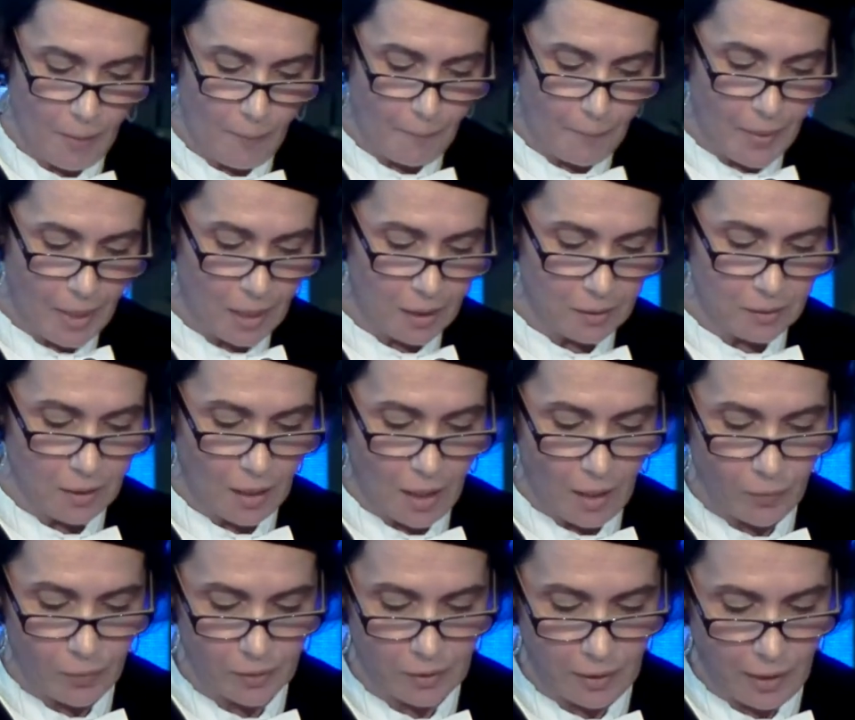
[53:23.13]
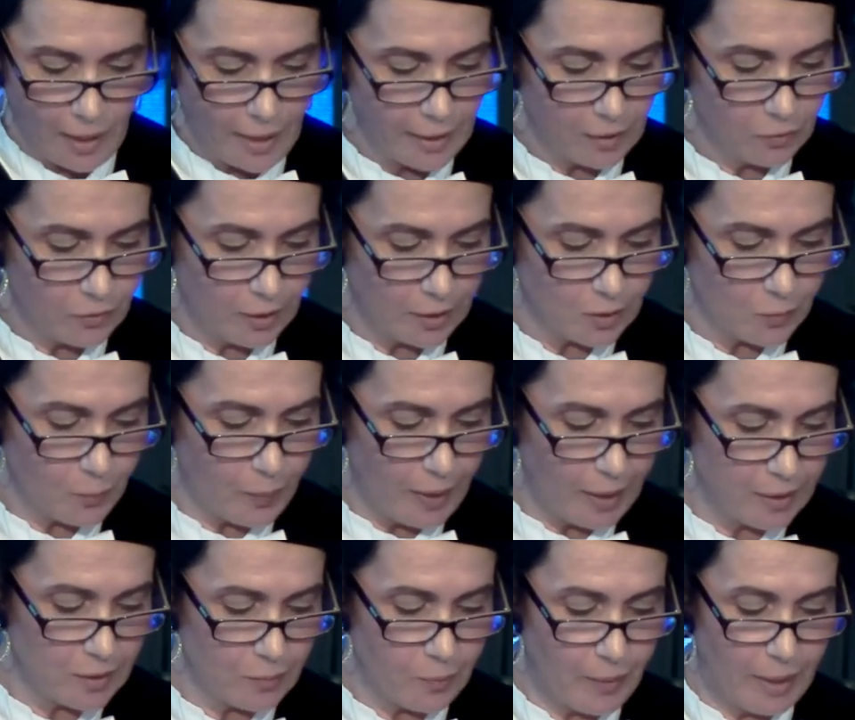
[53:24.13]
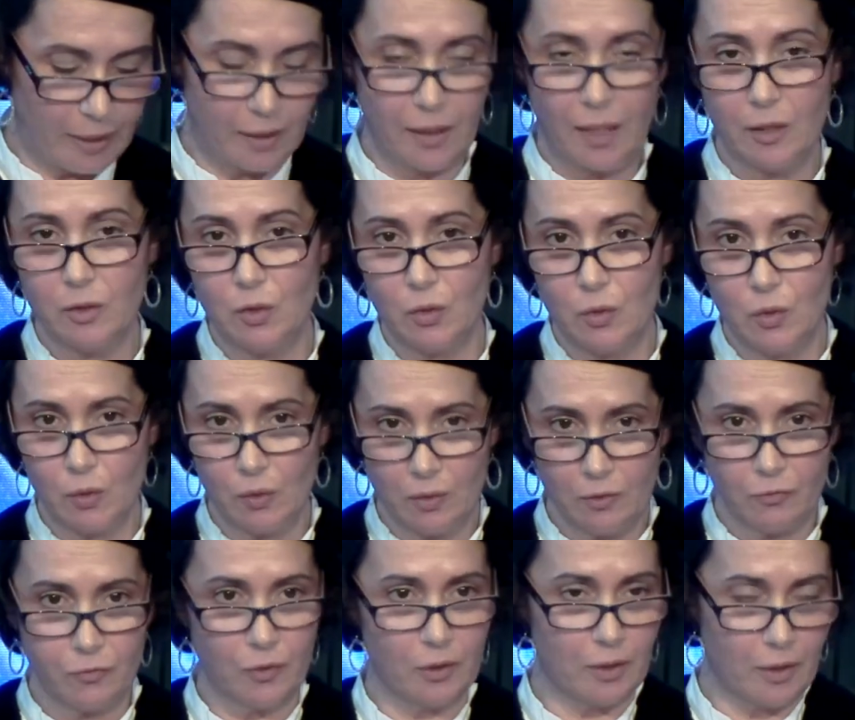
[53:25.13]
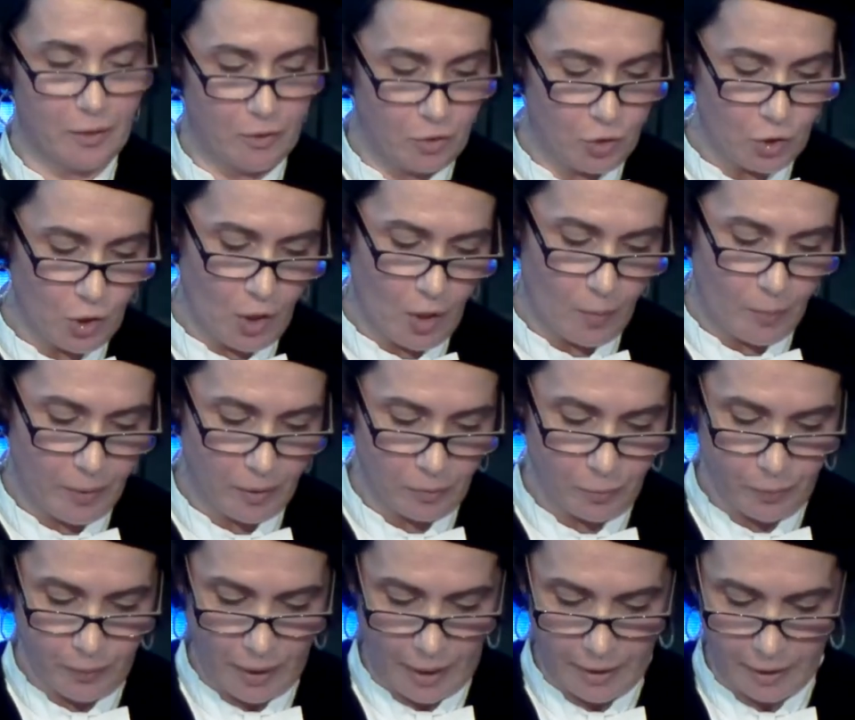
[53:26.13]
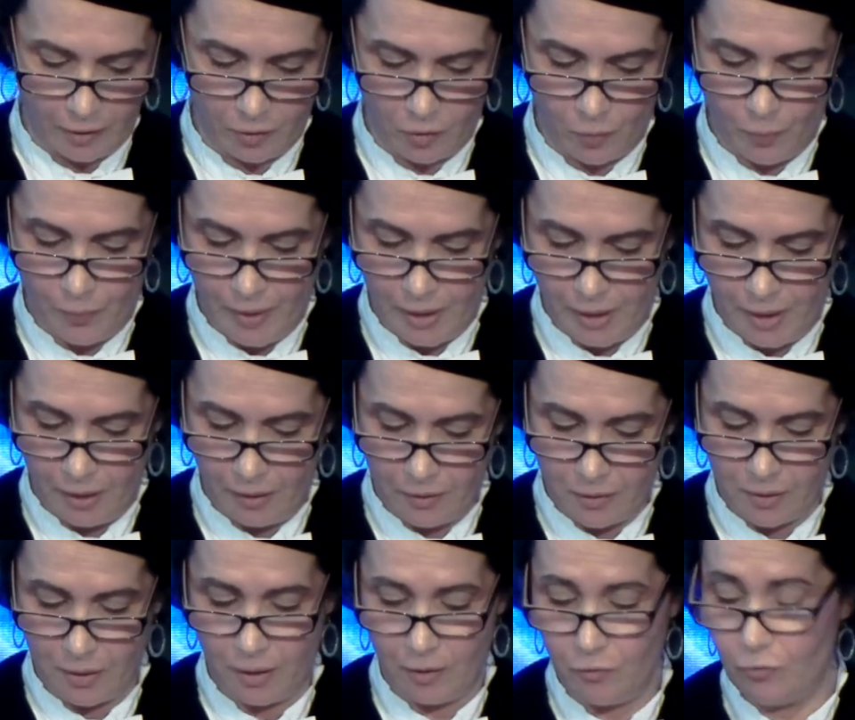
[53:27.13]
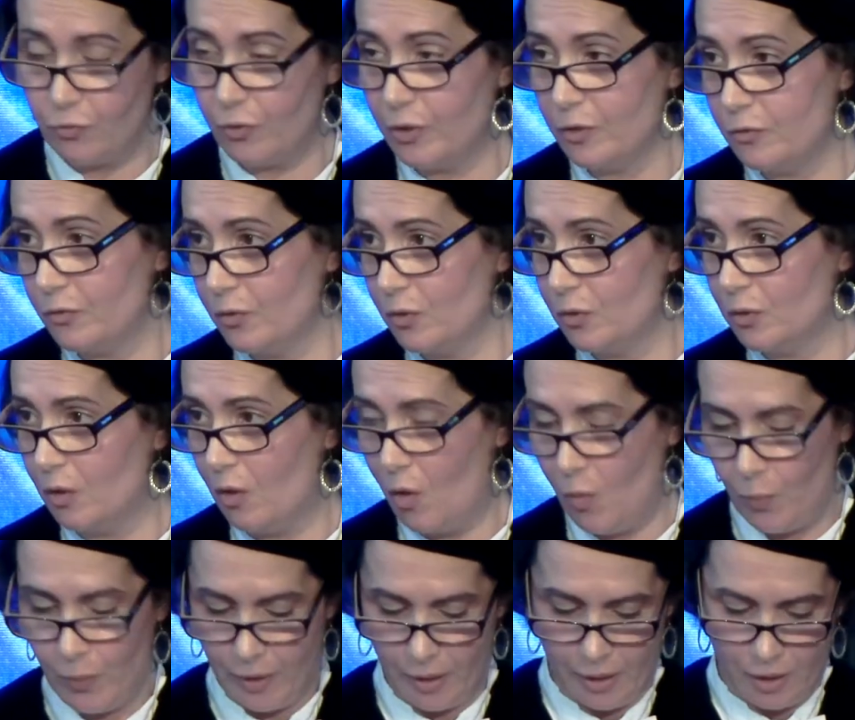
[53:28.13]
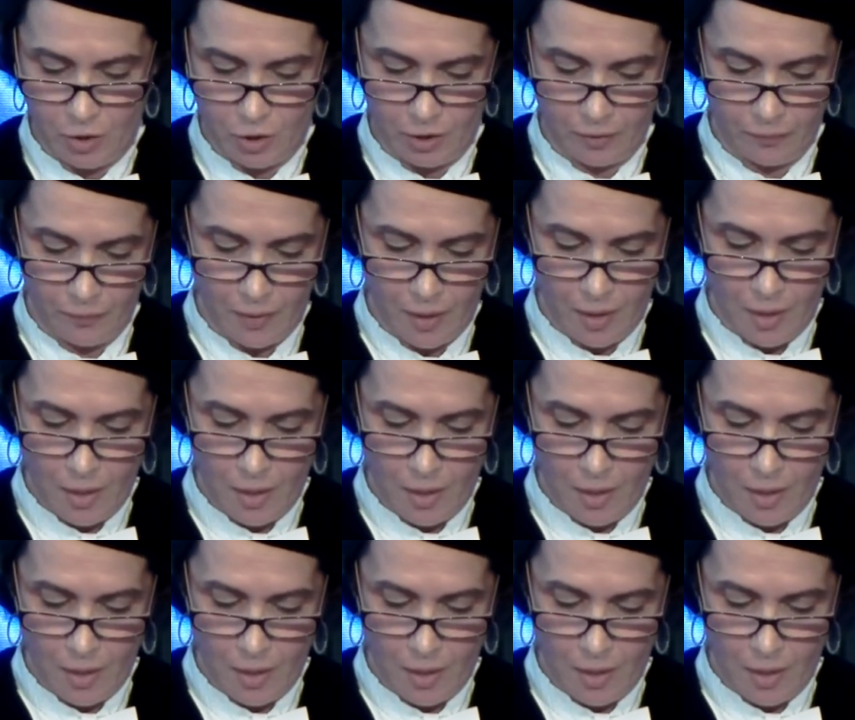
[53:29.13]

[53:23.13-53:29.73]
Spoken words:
but I would like to express my gratitude for the enjoyable planning group meetings and fruitful cooperation